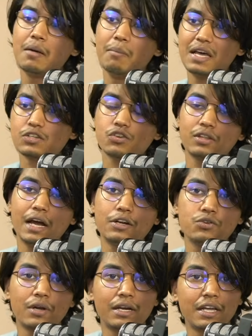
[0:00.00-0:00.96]
Based on that,
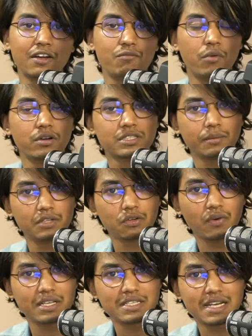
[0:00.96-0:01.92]
you can give more
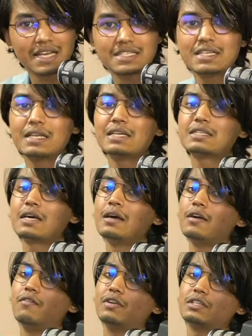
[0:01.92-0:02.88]
subject-wise test series,
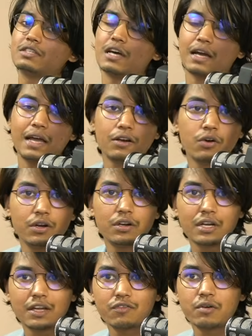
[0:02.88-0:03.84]
which is again going to
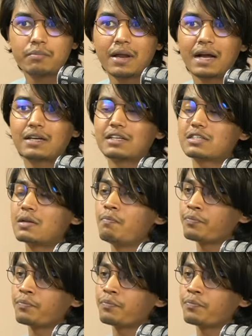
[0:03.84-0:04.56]
give you practice.